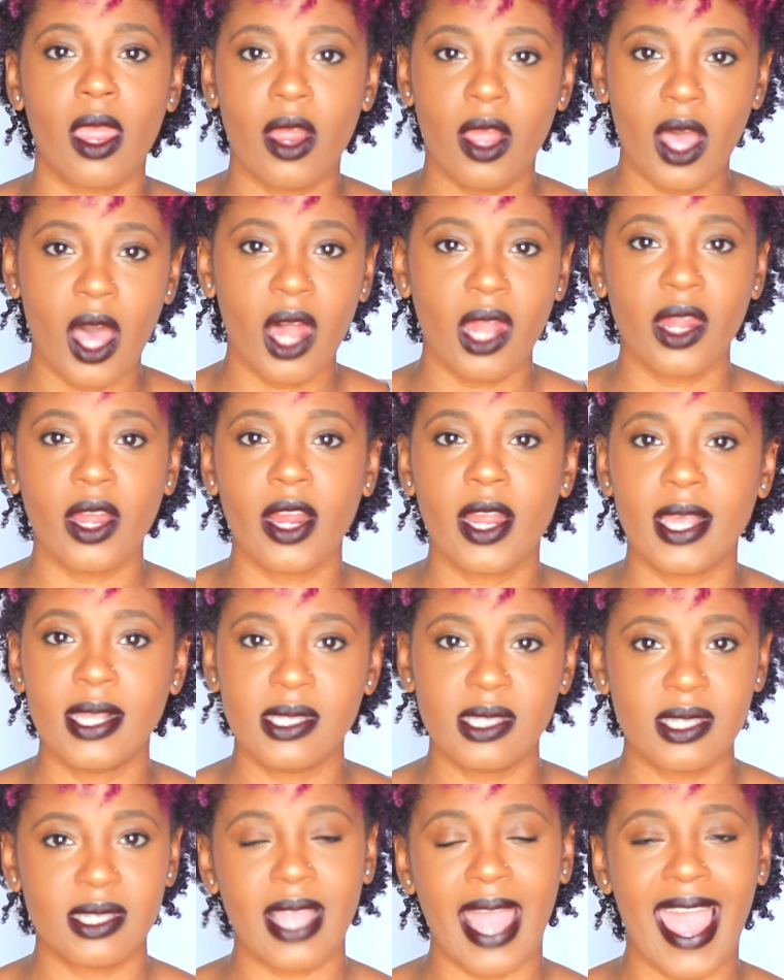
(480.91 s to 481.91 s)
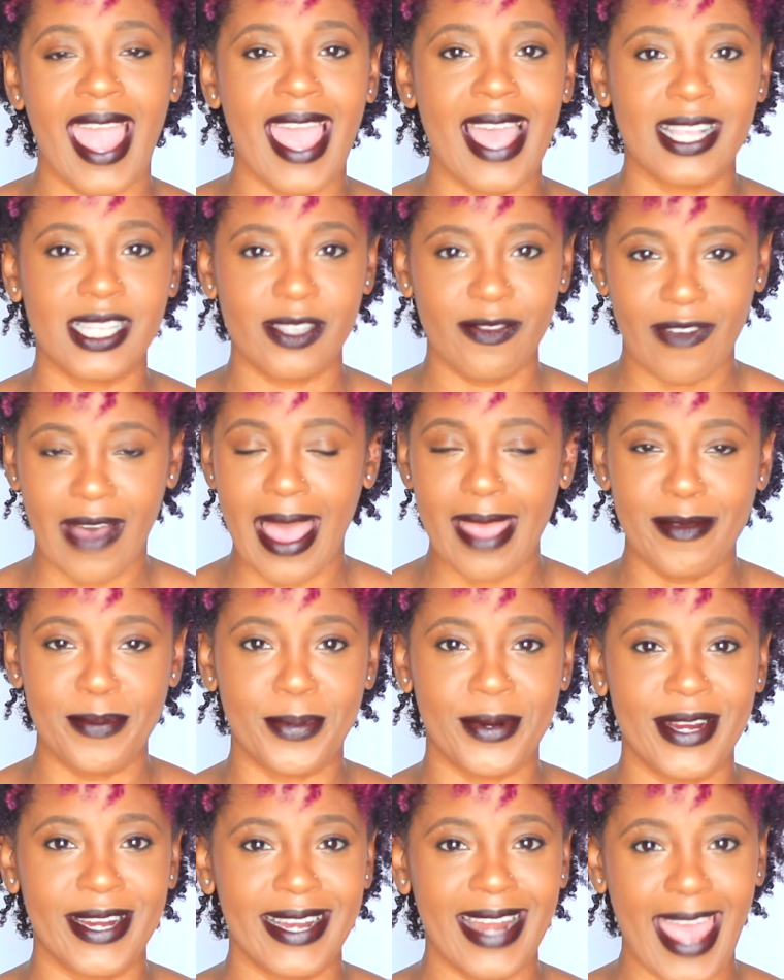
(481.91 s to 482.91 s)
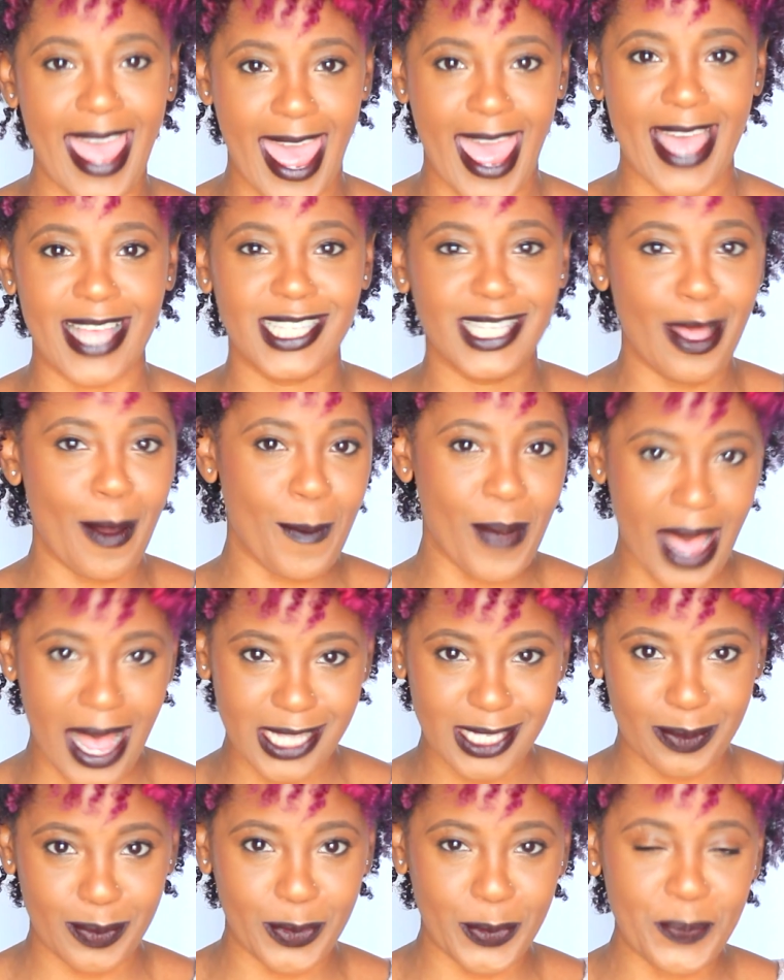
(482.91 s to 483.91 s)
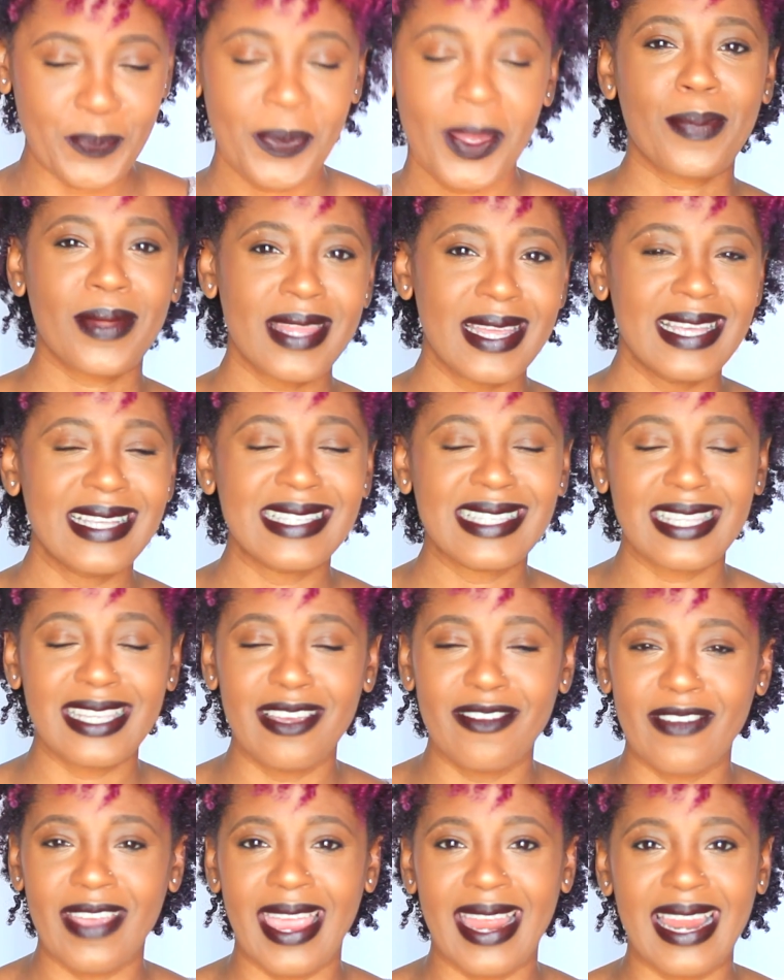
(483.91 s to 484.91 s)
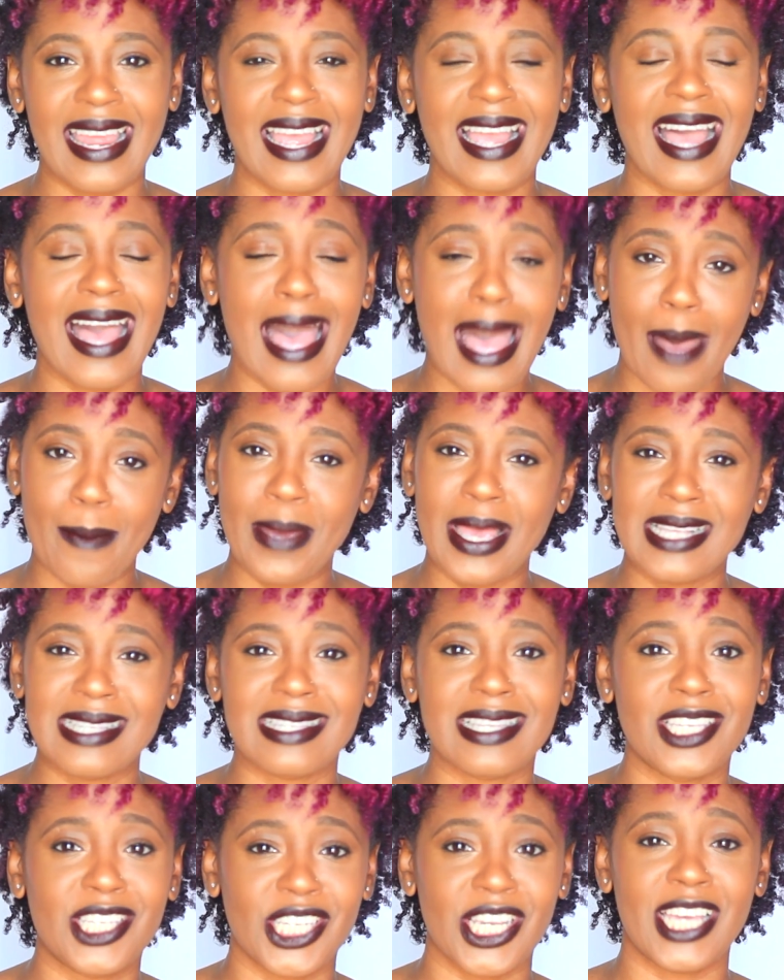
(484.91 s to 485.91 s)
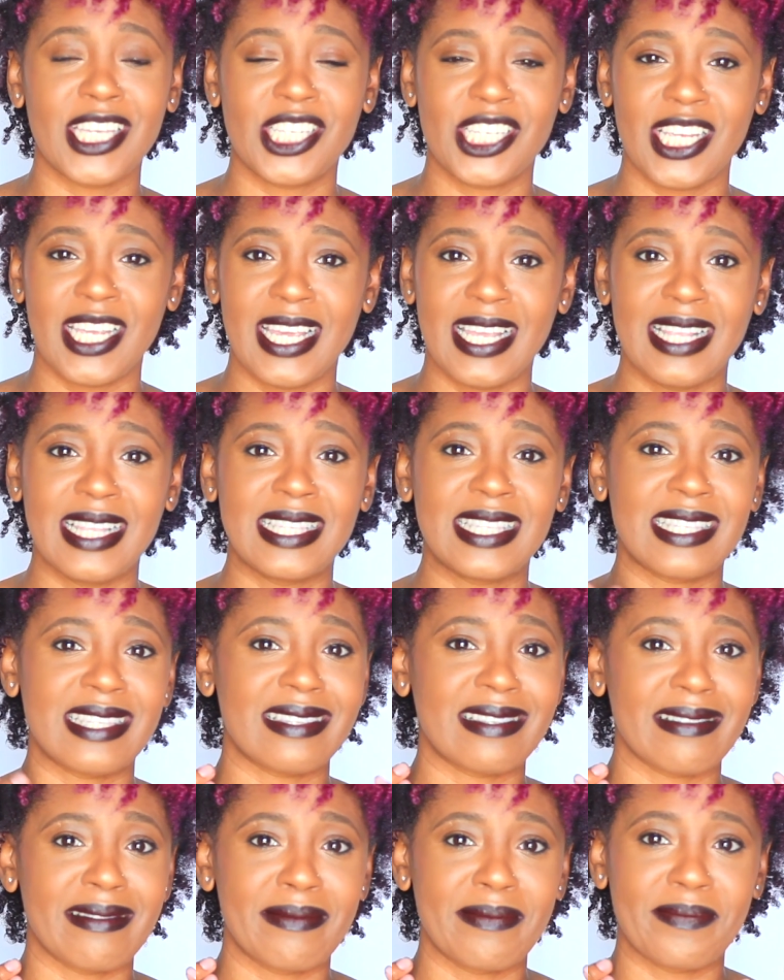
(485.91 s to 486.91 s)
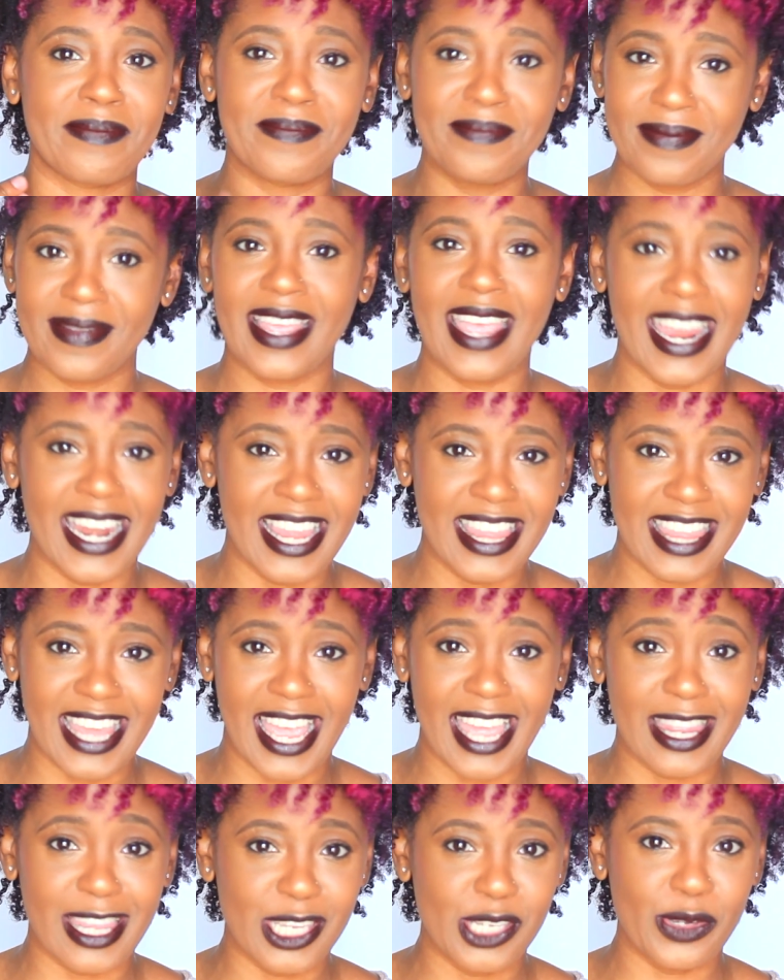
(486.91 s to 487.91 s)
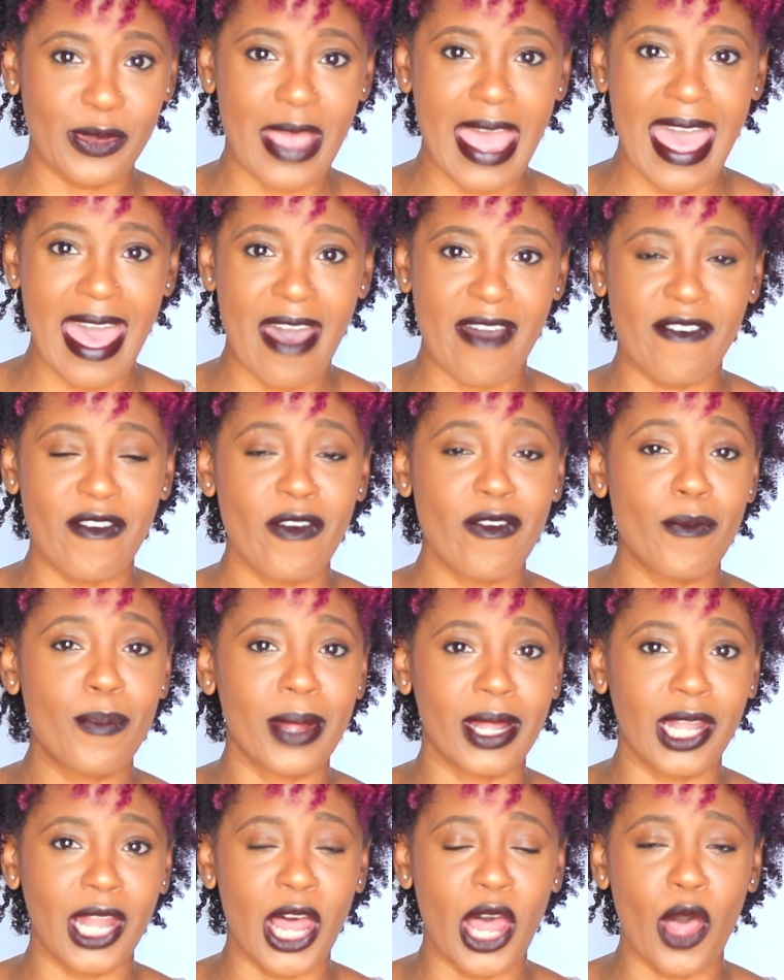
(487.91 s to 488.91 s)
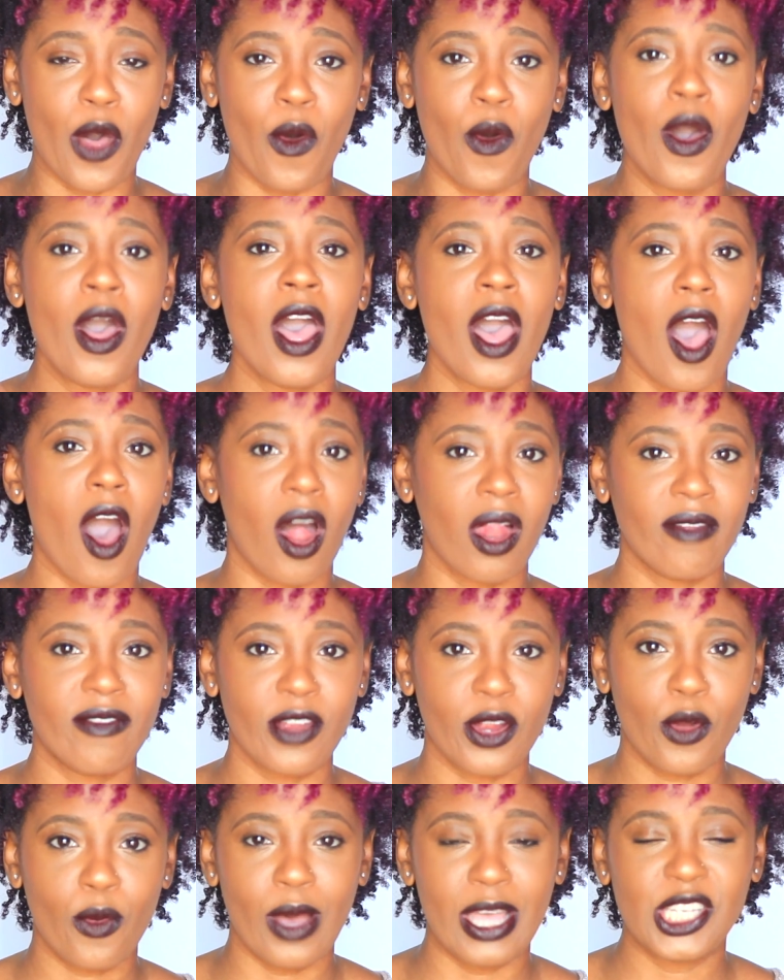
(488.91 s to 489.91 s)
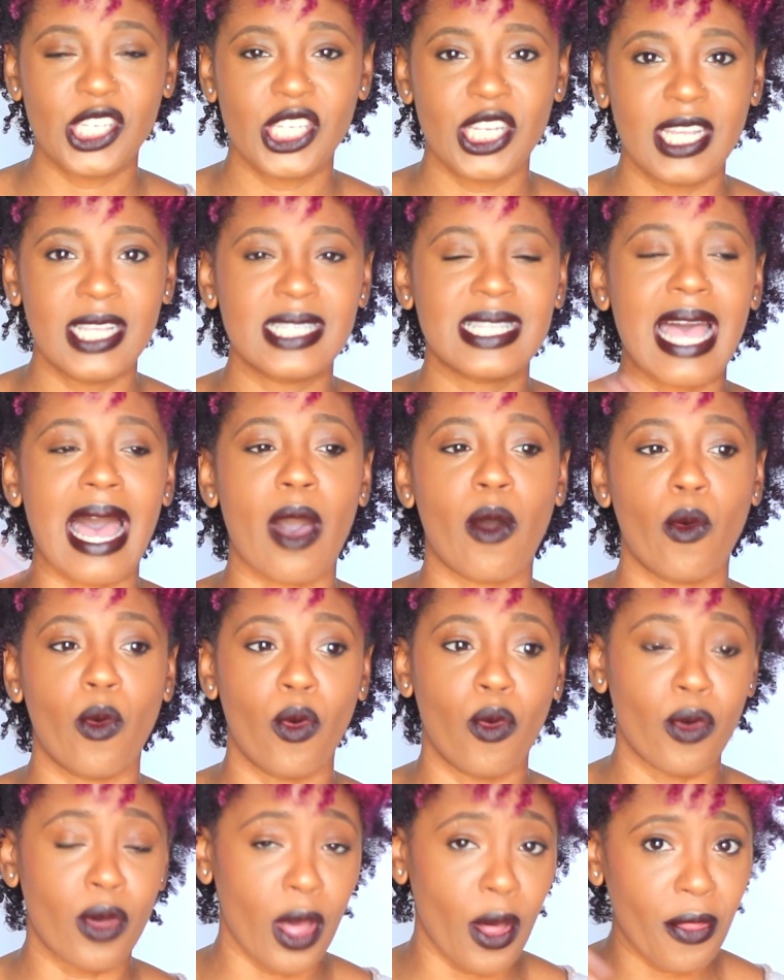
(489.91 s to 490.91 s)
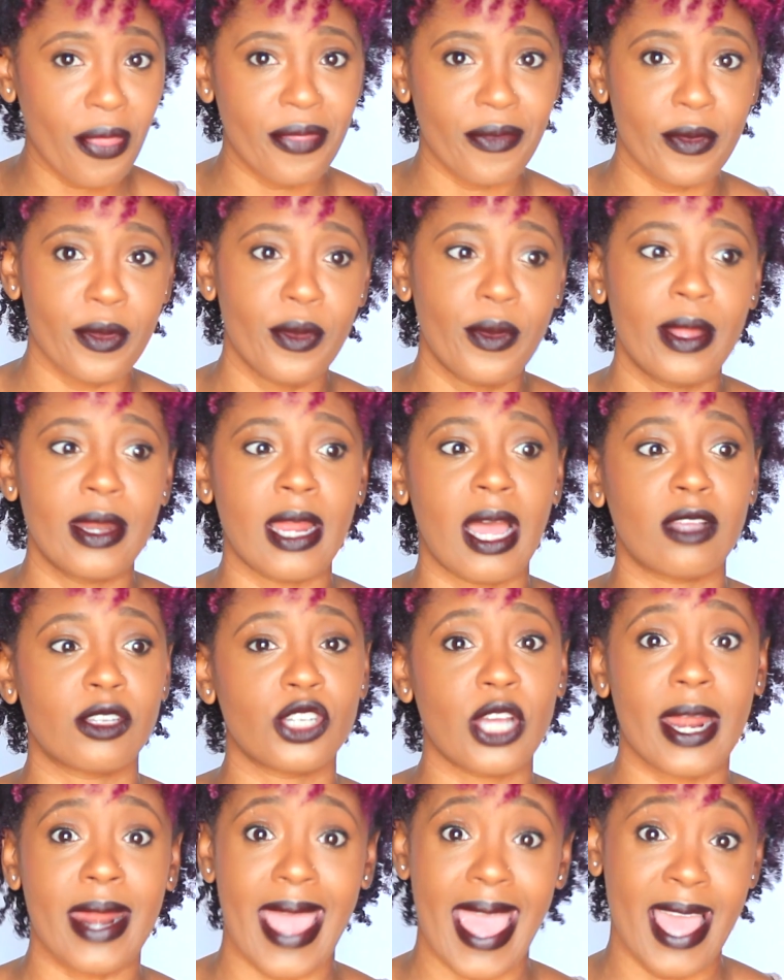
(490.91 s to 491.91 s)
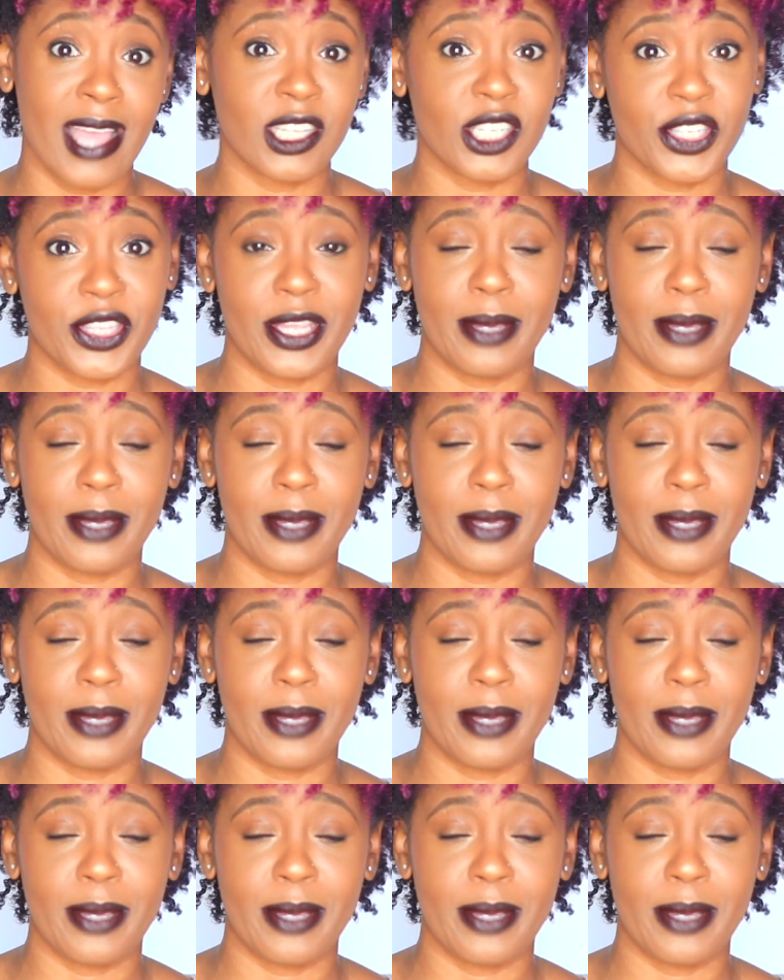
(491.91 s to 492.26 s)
your color can stay as vibrant as possible. Please leave any comments, suggestions, anything that you have below. All of your questions I will go through and I'll try to answer